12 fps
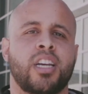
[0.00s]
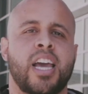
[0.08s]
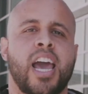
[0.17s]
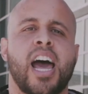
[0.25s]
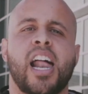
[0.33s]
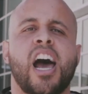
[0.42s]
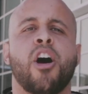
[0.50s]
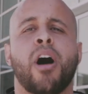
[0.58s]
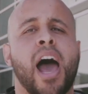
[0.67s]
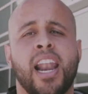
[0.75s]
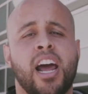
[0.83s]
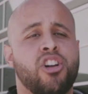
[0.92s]

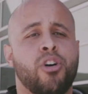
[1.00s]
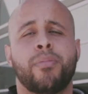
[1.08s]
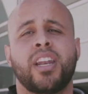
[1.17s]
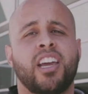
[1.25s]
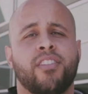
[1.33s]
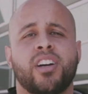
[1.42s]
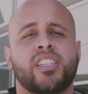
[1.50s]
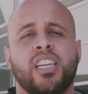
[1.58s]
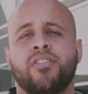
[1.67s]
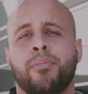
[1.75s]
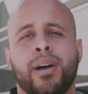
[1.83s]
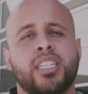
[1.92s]
And I know many of us,
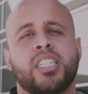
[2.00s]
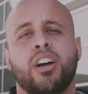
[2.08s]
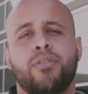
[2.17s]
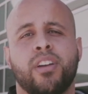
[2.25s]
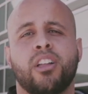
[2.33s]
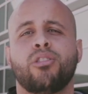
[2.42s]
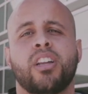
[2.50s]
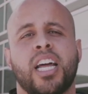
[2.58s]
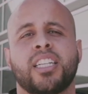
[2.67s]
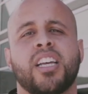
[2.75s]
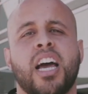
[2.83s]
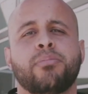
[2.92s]
even myself included at
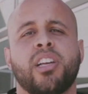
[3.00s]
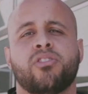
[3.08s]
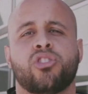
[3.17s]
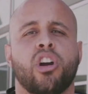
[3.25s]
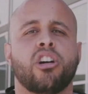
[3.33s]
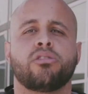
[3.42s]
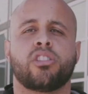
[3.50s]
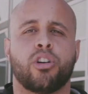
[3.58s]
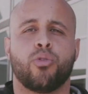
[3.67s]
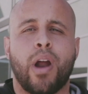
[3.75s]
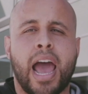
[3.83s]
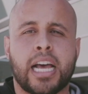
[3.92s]
times, have struggled to
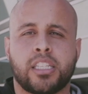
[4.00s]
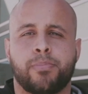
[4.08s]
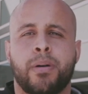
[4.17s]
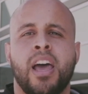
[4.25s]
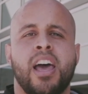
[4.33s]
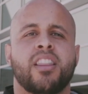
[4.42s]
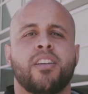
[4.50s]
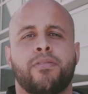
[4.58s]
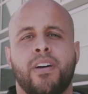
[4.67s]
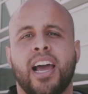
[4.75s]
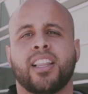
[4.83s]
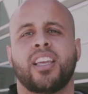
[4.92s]
grasp the
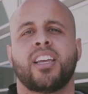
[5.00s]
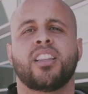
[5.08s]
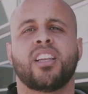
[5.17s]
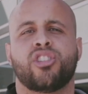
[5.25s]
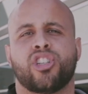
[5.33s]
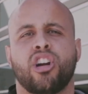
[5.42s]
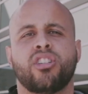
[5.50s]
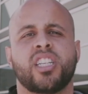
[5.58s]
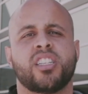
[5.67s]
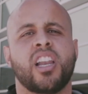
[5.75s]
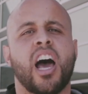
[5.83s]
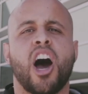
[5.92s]
fact that the church
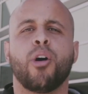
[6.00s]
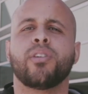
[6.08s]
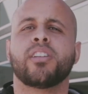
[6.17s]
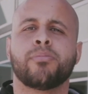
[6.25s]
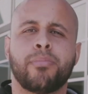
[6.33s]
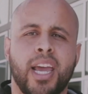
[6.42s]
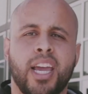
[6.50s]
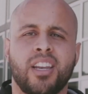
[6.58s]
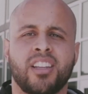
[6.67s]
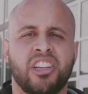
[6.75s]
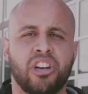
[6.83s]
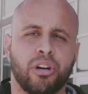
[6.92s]
has not always made,
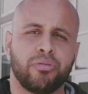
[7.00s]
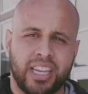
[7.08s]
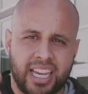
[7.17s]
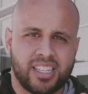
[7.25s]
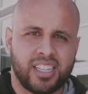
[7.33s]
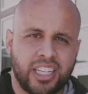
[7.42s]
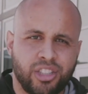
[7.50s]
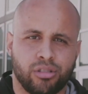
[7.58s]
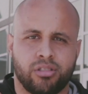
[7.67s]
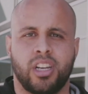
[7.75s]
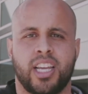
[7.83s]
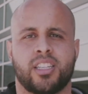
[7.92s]
you know, the
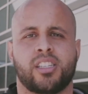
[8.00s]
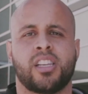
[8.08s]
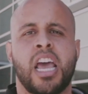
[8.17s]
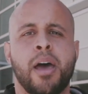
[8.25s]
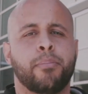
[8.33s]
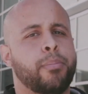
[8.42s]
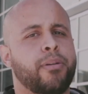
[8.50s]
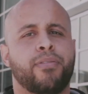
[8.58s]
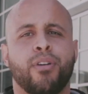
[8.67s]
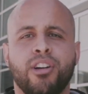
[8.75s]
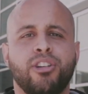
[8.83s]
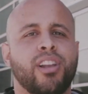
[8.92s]
essentials list. But
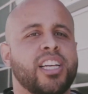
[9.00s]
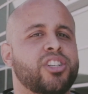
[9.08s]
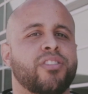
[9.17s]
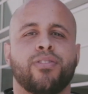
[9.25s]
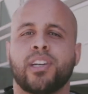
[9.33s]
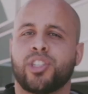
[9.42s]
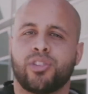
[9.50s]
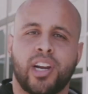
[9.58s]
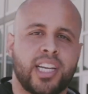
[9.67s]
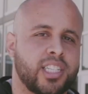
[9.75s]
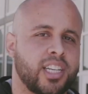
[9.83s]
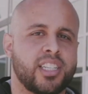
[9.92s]
before you let your
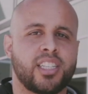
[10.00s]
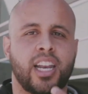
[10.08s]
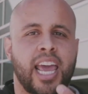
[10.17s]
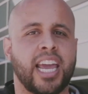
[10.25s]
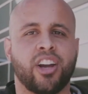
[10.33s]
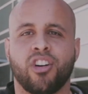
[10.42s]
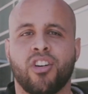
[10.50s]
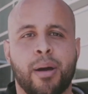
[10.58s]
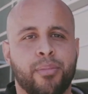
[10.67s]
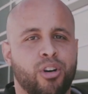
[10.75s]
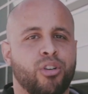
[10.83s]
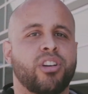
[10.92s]
frustrations and anger grab
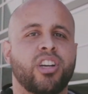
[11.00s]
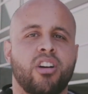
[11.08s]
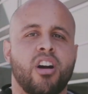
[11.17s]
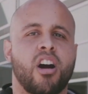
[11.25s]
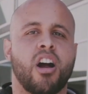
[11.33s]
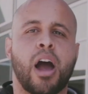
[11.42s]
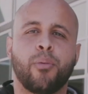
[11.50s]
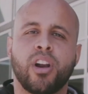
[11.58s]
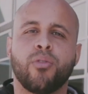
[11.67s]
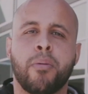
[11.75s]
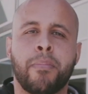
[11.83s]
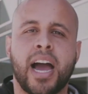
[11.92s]
a hold of your heart, I want to
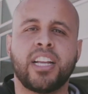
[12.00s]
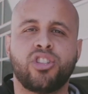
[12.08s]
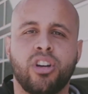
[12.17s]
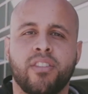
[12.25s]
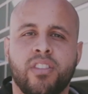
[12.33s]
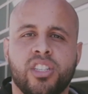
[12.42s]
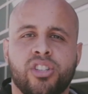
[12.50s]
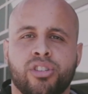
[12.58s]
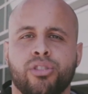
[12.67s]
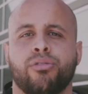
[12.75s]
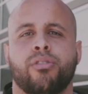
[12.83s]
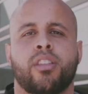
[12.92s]
remind you of this
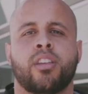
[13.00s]
truth.